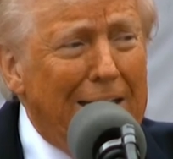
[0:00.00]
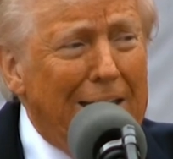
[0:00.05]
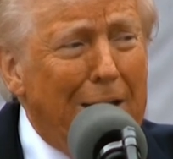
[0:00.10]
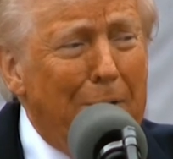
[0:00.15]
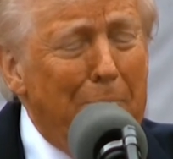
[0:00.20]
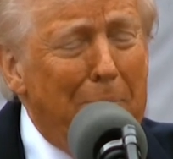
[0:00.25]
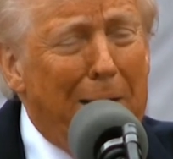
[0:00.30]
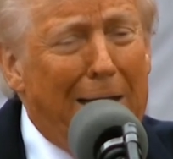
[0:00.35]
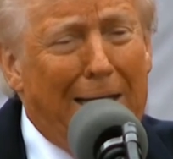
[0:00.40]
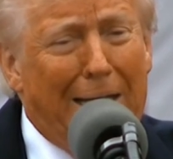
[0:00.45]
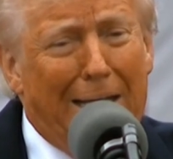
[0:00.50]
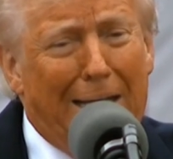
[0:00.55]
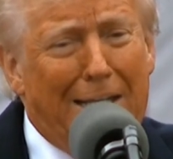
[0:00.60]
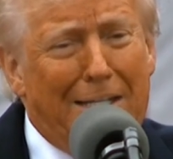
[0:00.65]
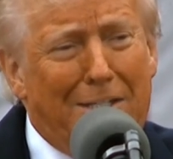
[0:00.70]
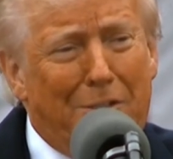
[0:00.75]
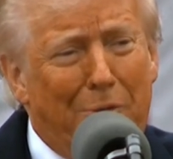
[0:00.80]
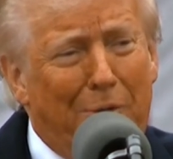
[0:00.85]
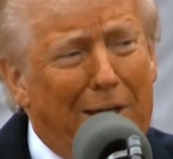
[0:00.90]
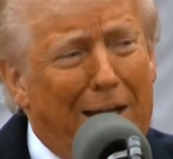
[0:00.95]
the Middle
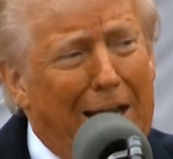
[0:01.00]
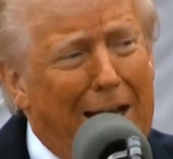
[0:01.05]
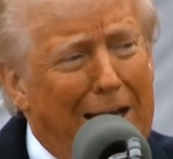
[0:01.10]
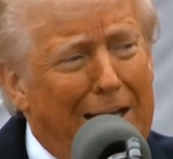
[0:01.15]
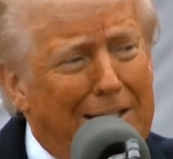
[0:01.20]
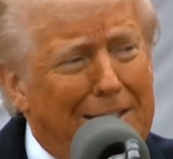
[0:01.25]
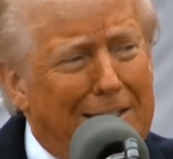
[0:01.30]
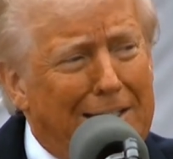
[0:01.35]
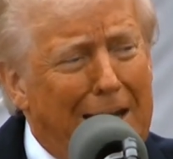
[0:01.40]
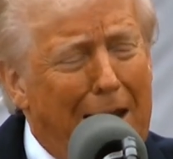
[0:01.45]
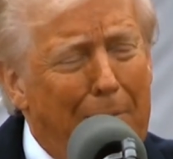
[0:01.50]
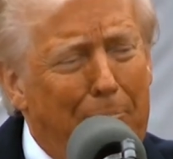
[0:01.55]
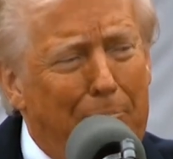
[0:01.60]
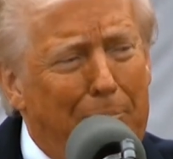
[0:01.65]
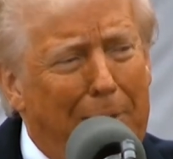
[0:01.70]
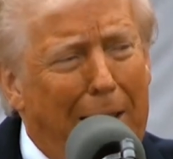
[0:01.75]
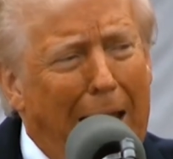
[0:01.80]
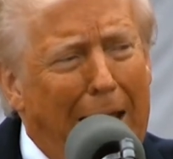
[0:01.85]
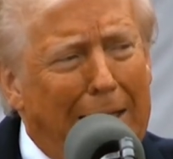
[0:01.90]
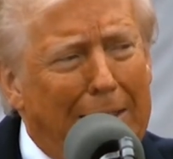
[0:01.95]
East. We got to
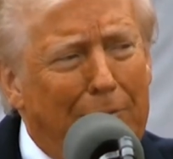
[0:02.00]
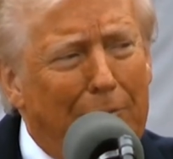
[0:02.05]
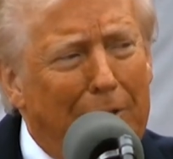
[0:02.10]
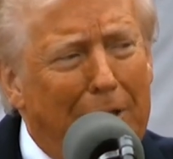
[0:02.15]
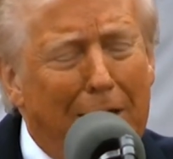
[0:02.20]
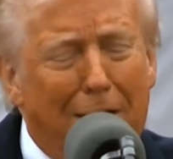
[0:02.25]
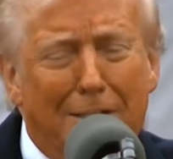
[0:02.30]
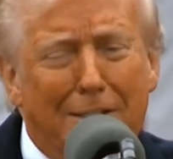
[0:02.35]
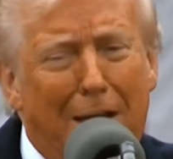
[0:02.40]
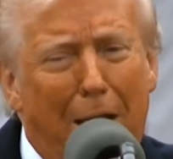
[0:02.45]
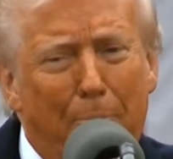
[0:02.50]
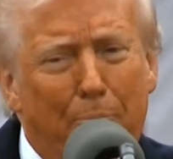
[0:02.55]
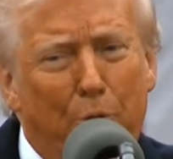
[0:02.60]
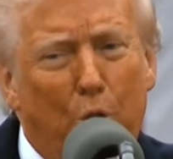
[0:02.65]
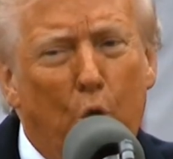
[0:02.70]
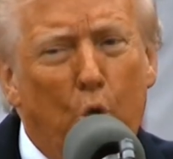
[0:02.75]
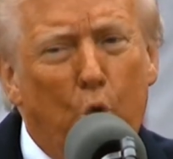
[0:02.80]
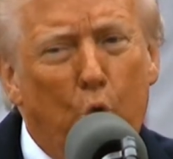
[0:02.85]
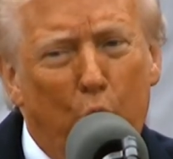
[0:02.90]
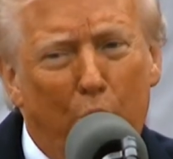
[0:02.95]
stop that. We got to stop
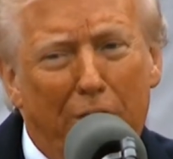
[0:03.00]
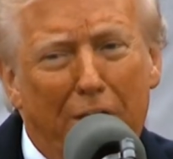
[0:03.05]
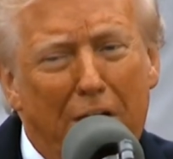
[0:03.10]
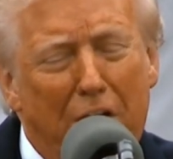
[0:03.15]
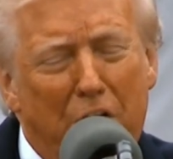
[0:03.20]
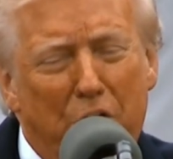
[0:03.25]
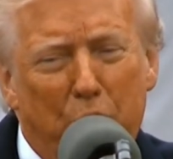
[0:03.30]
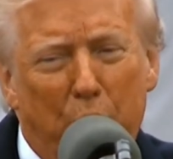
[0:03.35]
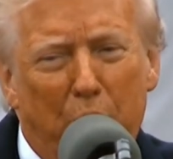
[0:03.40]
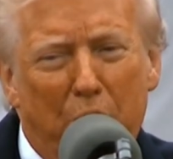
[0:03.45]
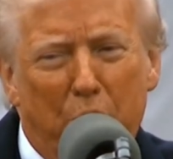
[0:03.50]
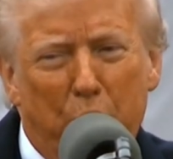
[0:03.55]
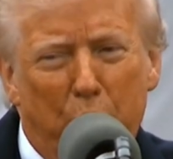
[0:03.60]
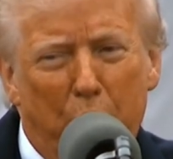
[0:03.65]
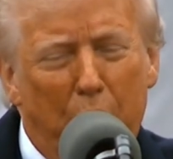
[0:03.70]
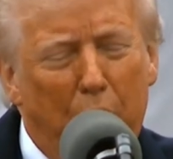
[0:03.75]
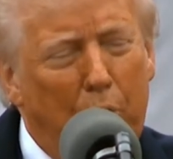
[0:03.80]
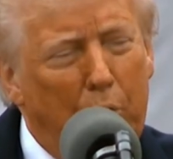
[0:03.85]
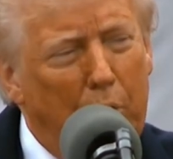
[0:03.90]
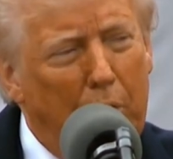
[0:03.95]
the Houthis, which
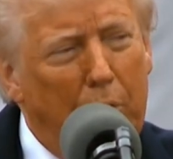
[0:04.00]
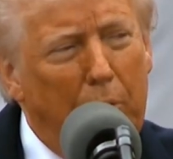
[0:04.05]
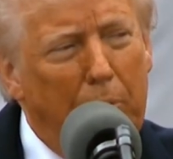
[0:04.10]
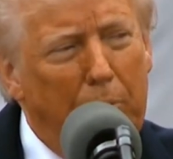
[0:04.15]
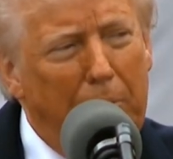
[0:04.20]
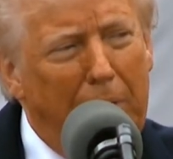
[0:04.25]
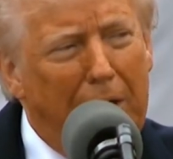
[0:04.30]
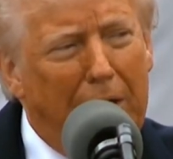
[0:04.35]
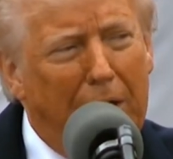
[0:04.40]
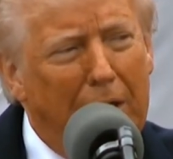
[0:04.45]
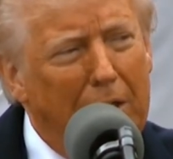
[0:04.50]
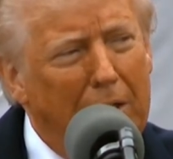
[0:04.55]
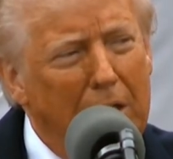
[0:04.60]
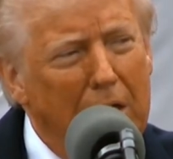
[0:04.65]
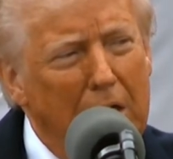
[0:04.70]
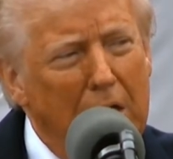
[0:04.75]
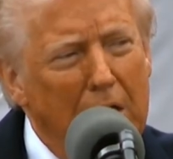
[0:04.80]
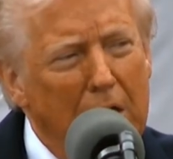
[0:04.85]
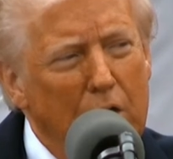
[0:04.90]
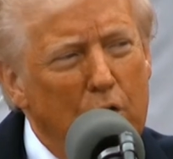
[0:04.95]
we're making
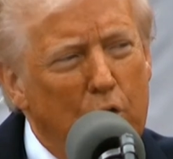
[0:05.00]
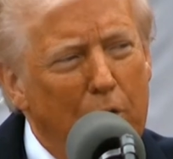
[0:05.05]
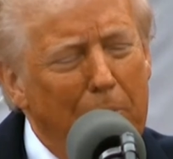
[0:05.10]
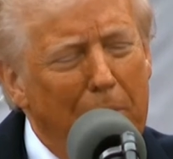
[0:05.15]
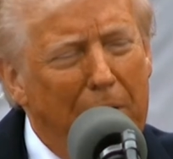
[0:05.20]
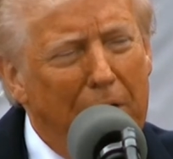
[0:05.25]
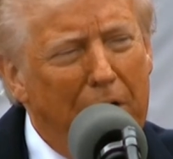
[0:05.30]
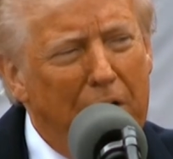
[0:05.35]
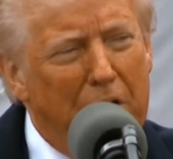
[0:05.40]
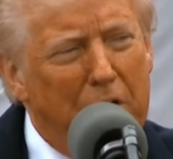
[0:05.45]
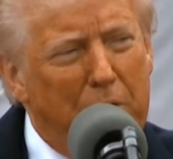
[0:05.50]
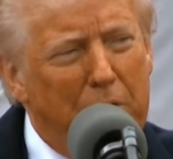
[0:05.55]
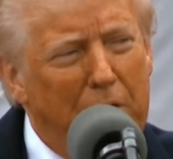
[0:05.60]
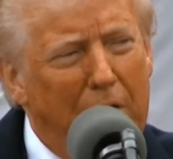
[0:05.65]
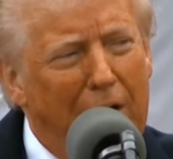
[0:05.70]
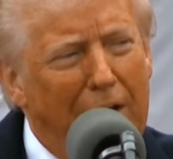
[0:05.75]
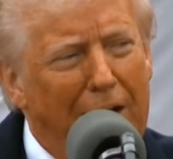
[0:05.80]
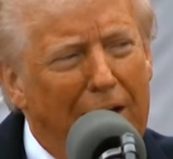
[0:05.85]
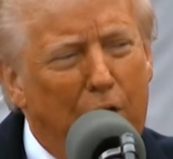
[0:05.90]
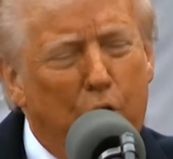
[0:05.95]
tremendous.
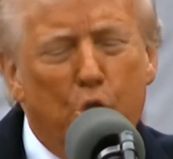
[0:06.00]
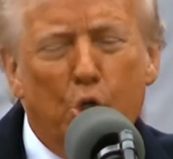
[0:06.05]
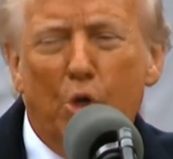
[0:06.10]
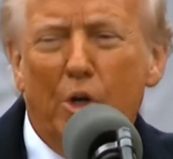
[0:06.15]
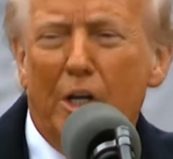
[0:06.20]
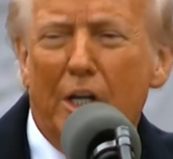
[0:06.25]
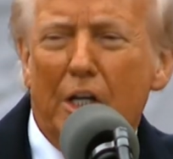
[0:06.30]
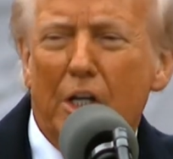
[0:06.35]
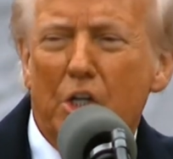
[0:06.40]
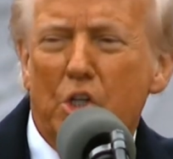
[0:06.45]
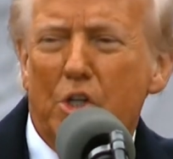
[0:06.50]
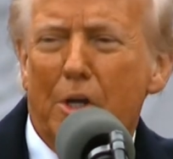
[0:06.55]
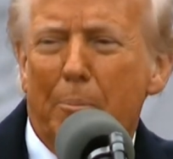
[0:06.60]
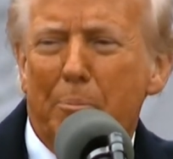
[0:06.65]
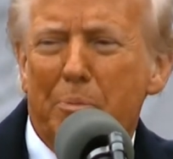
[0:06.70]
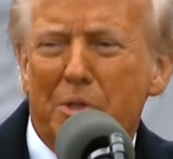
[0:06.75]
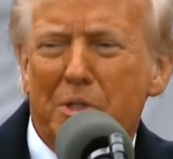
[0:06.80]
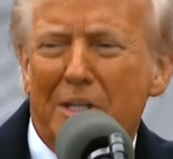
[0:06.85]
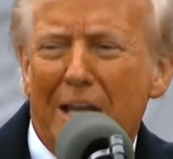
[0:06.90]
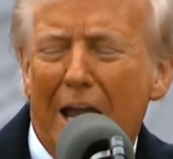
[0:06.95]
They like shooting
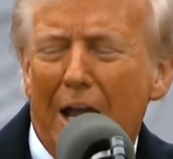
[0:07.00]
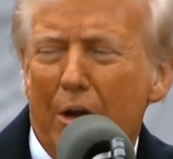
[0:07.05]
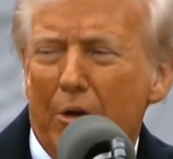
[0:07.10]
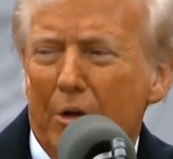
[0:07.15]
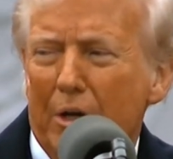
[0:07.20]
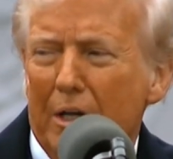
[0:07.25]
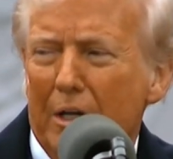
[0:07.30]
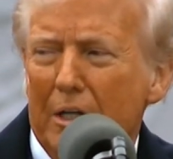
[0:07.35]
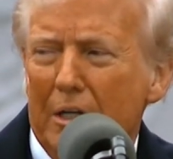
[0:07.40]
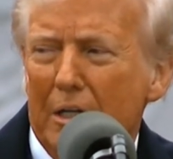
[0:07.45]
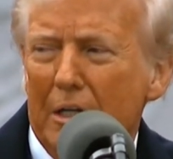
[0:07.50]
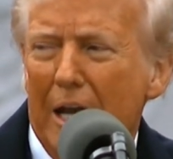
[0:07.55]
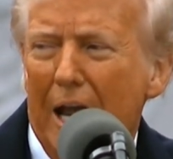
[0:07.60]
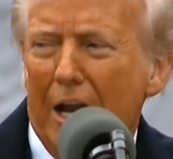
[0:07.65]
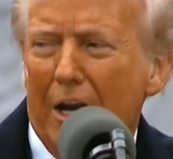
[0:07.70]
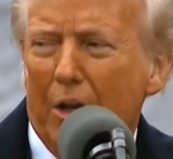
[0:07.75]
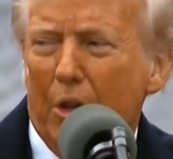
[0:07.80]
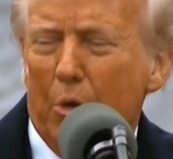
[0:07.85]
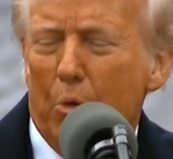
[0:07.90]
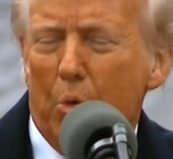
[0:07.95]
ships down and
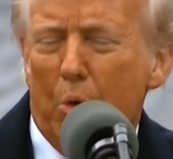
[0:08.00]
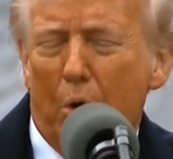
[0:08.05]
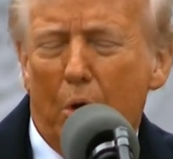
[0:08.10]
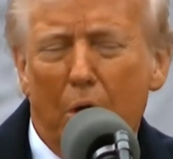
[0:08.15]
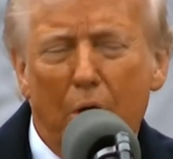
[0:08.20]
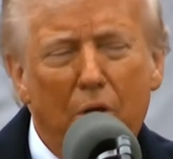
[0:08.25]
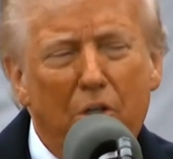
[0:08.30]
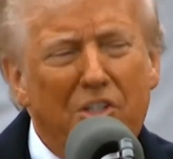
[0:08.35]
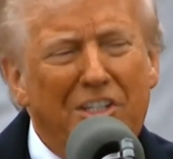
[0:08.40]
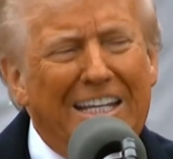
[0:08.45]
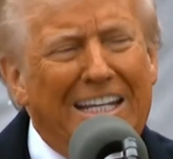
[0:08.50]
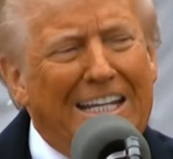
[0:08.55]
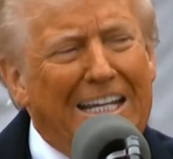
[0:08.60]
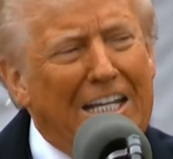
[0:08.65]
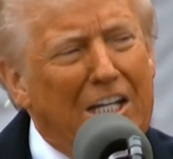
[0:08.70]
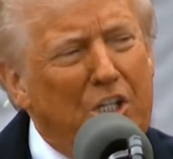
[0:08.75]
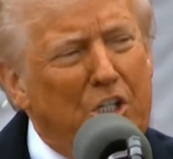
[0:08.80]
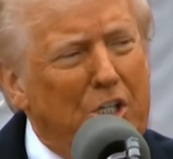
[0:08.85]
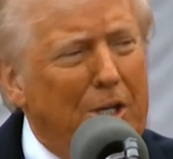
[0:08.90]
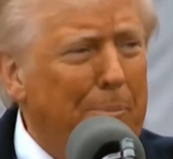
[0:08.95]
out of the water,
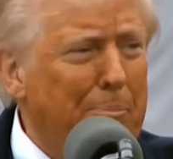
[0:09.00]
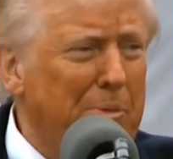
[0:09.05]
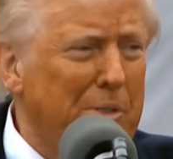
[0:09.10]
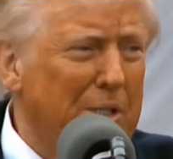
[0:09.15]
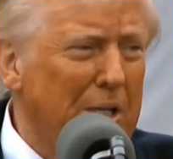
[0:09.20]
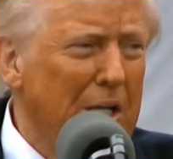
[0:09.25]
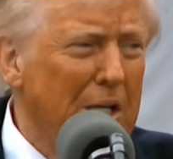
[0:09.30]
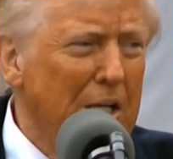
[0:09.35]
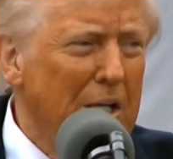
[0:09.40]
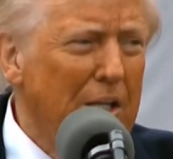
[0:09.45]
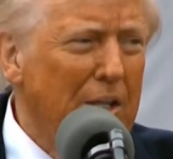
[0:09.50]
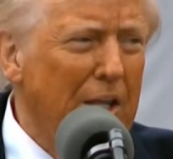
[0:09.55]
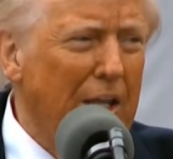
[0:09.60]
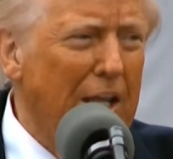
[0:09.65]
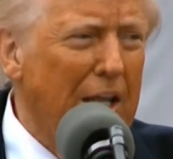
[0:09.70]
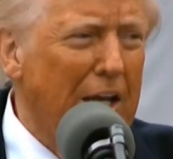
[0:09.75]
sinking ships. They